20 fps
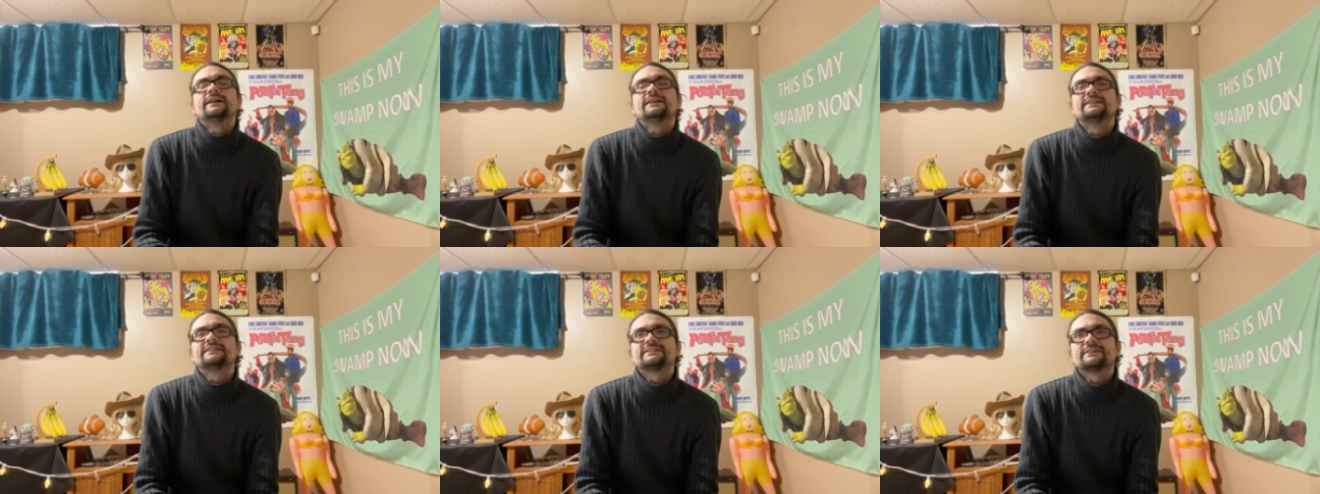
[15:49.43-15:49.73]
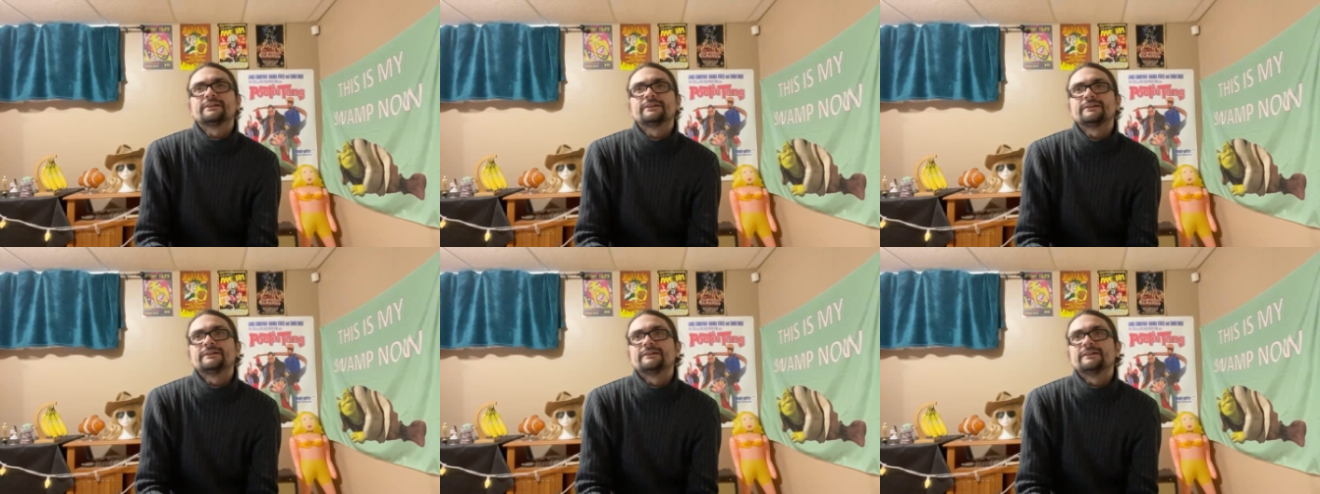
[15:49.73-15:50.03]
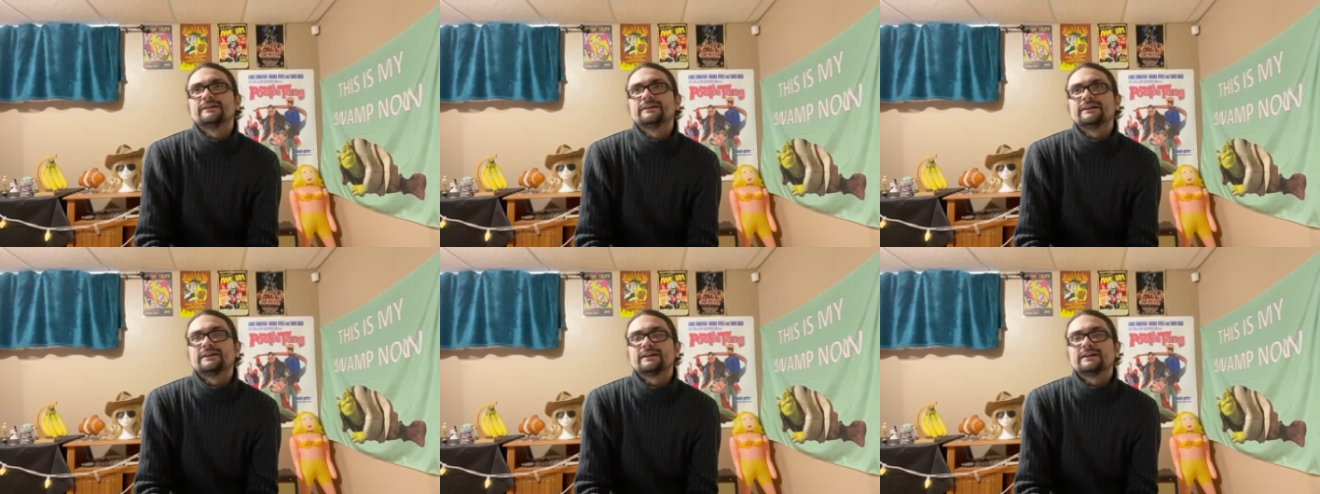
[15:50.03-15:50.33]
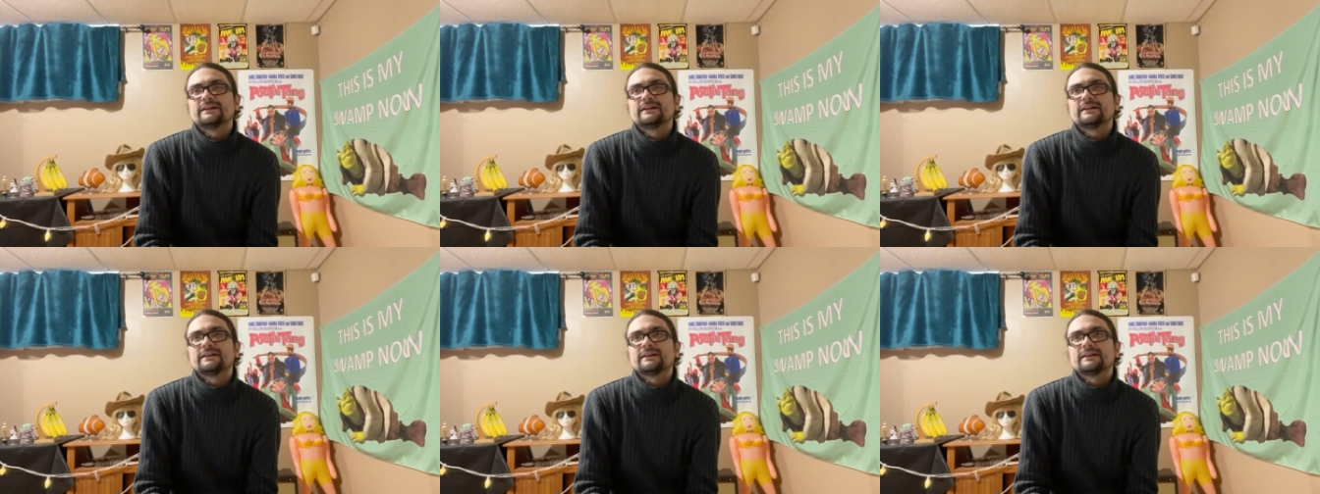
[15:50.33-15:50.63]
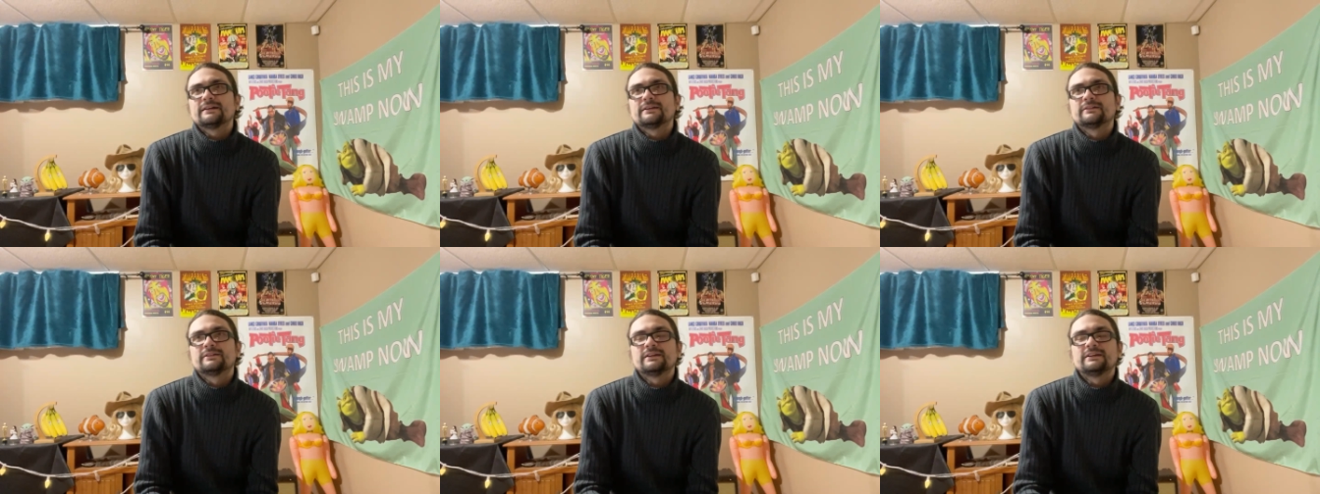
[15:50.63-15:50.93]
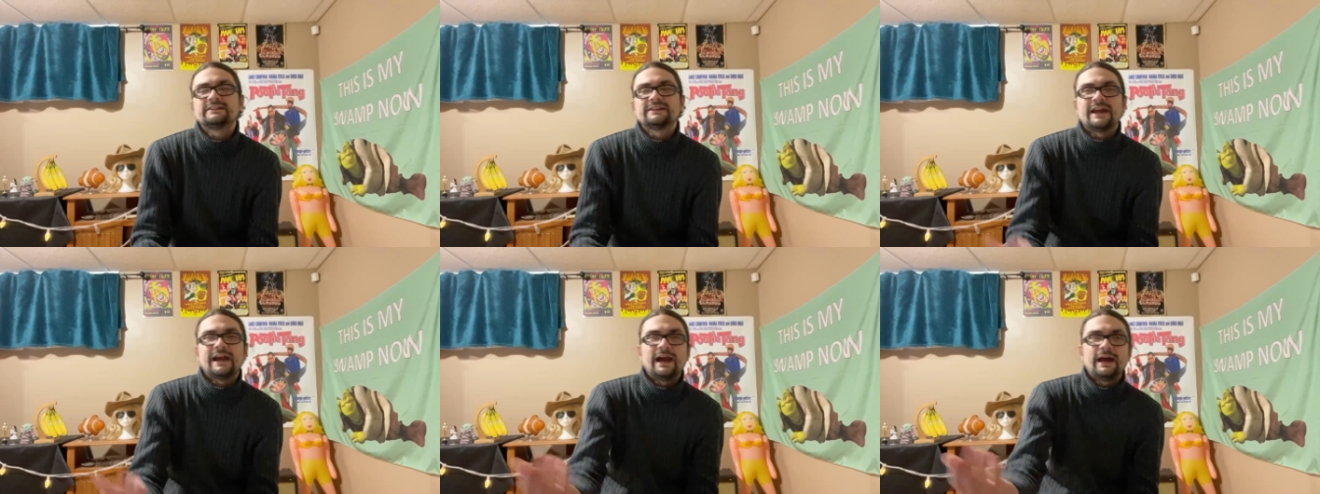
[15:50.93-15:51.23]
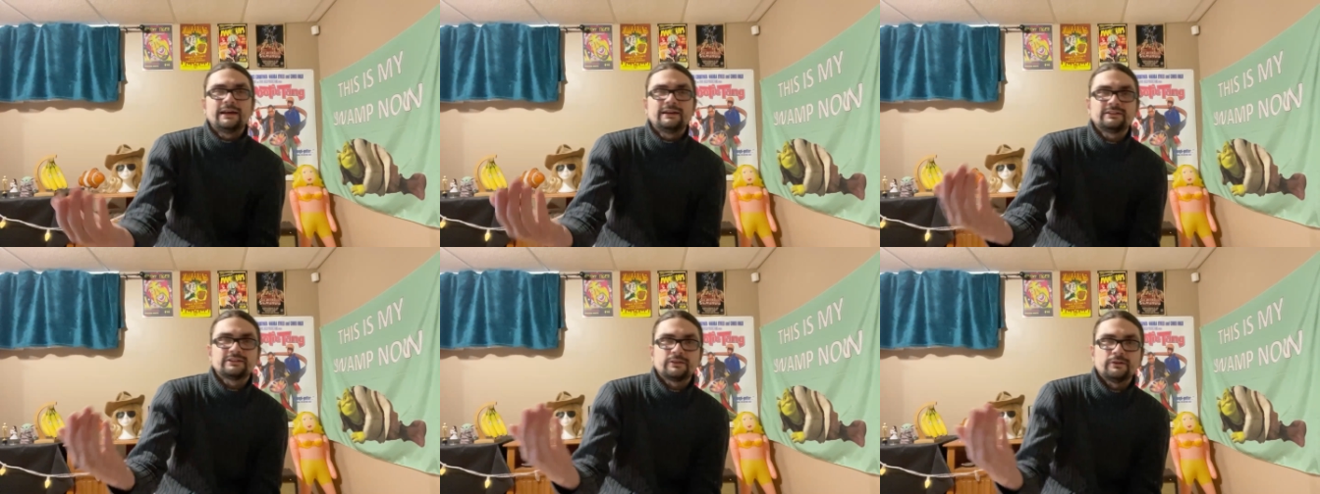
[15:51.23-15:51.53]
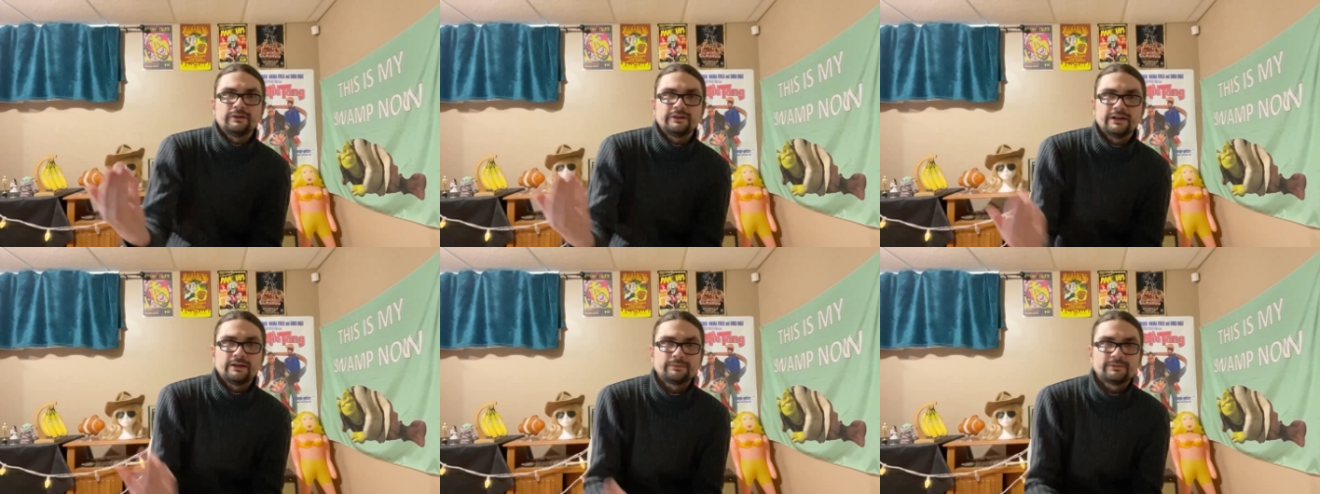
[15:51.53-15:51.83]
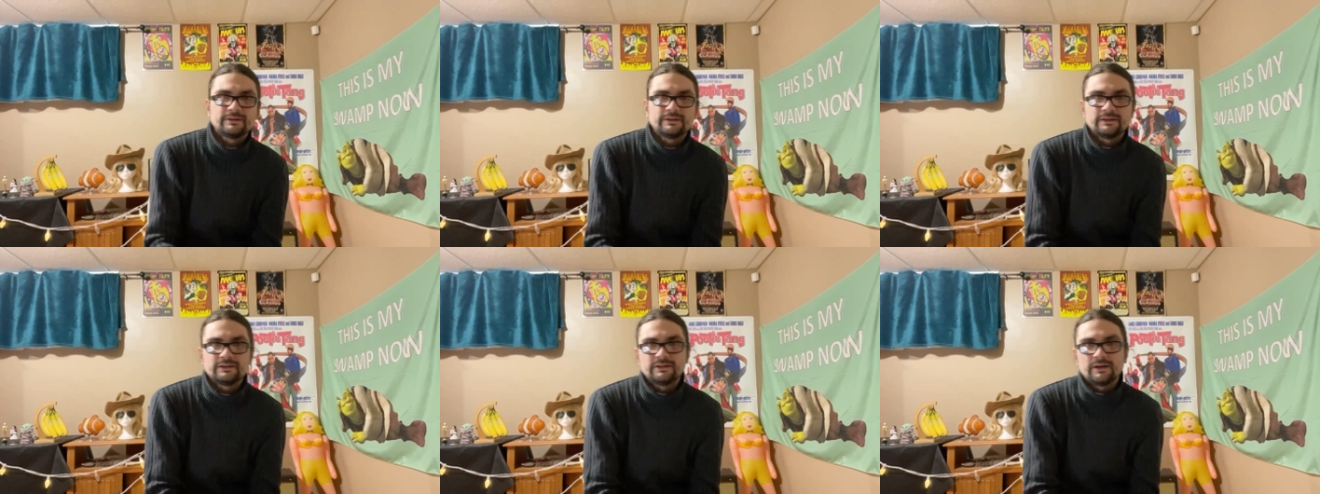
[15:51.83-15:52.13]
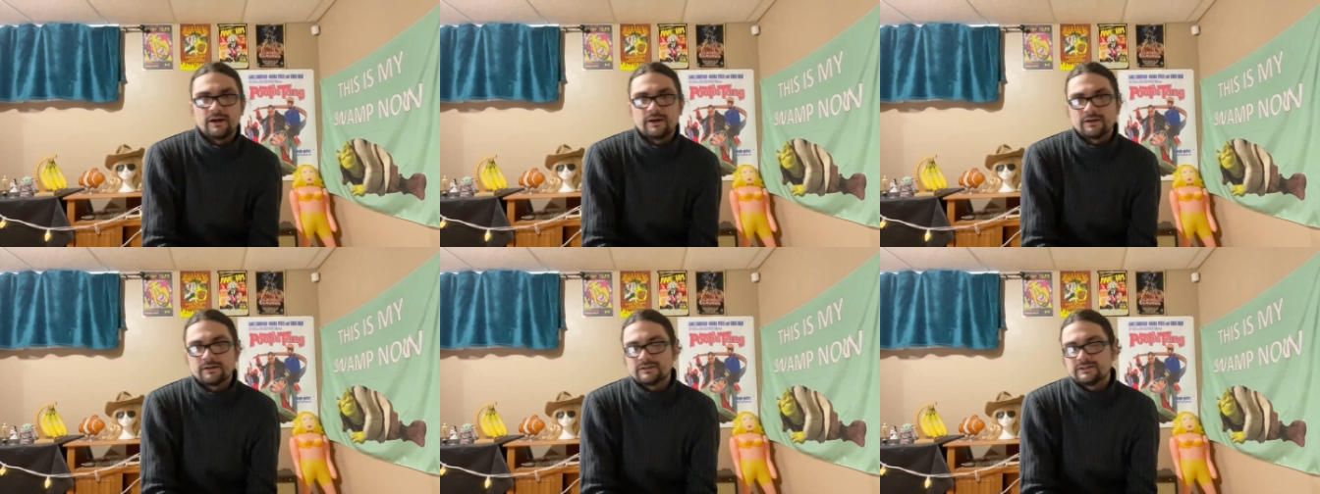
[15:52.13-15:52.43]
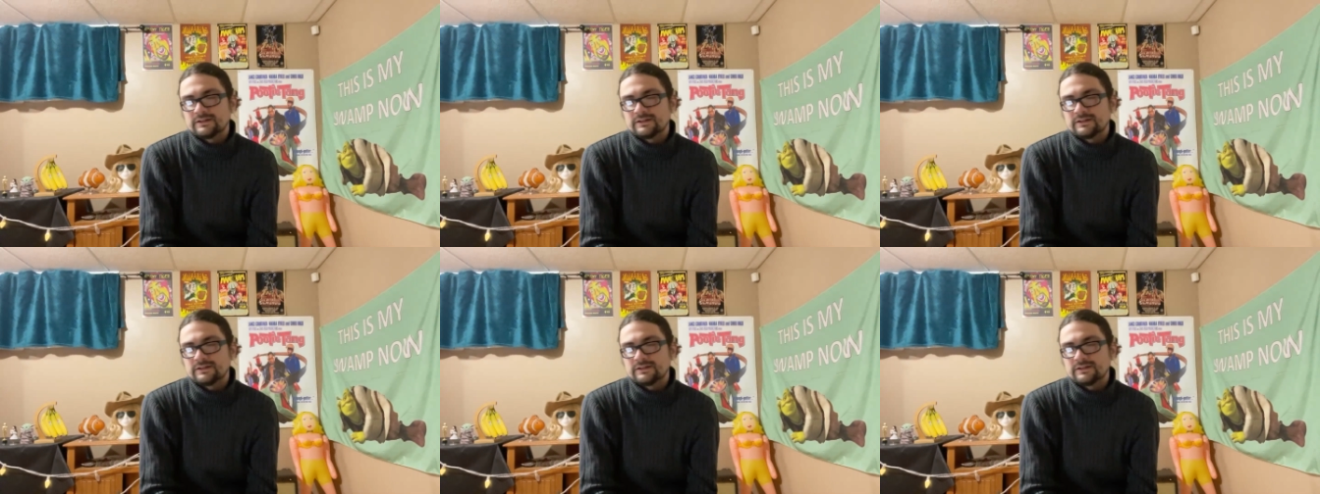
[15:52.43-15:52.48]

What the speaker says: So the dad is going up to the daughter,